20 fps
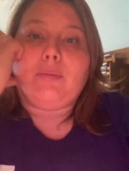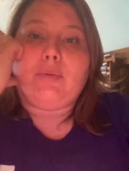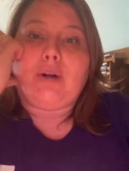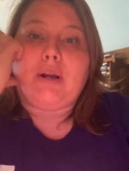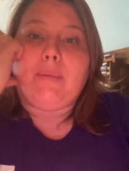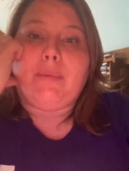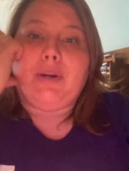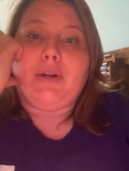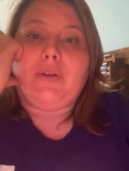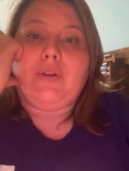
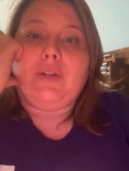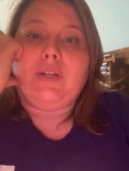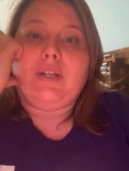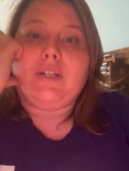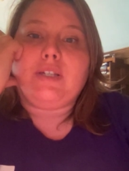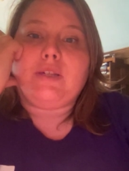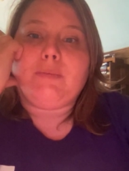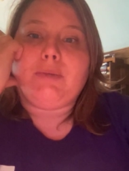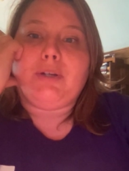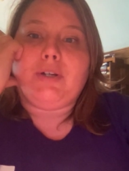primarily
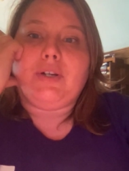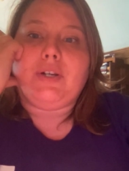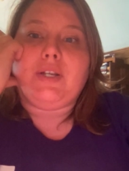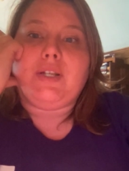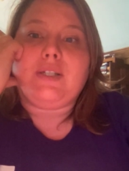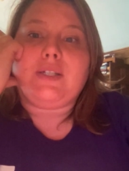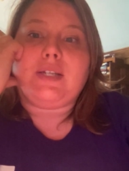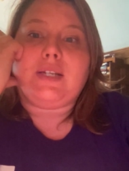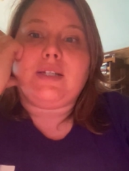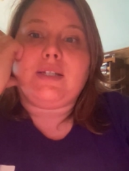
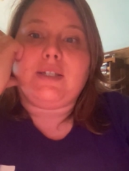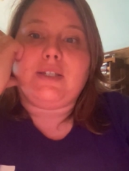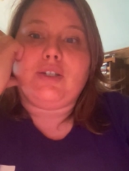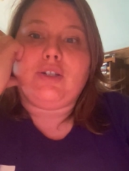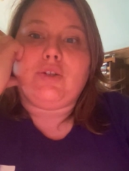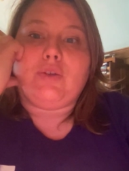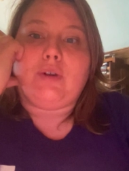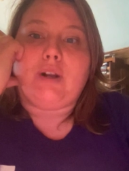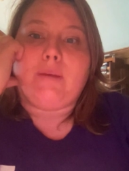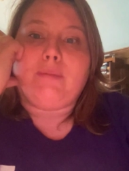experienced as
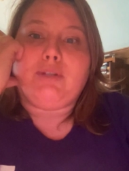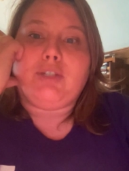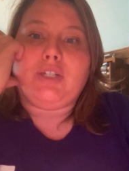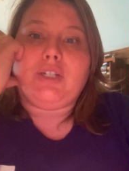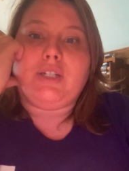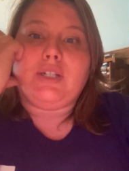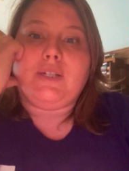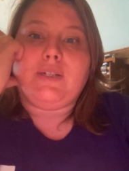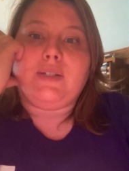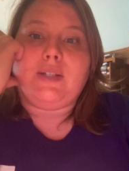
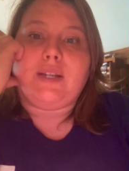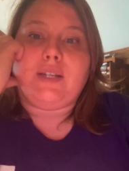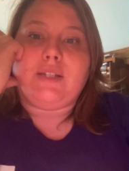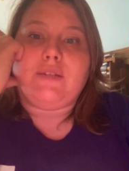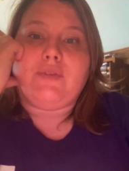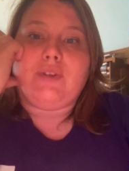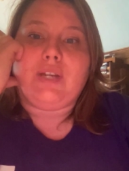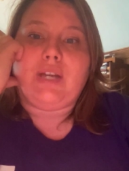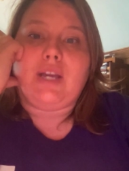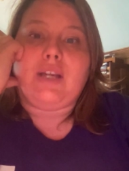incorruption and
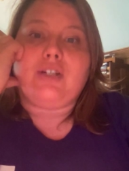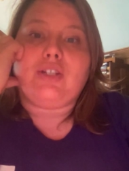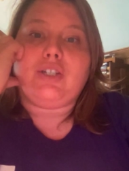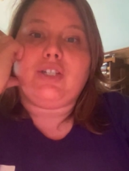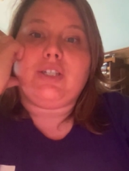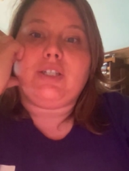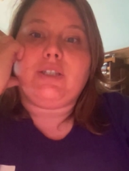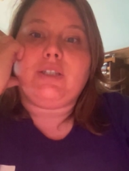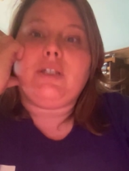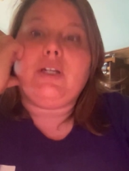
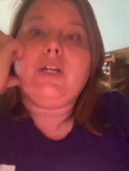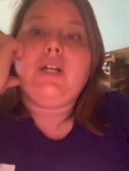sanctification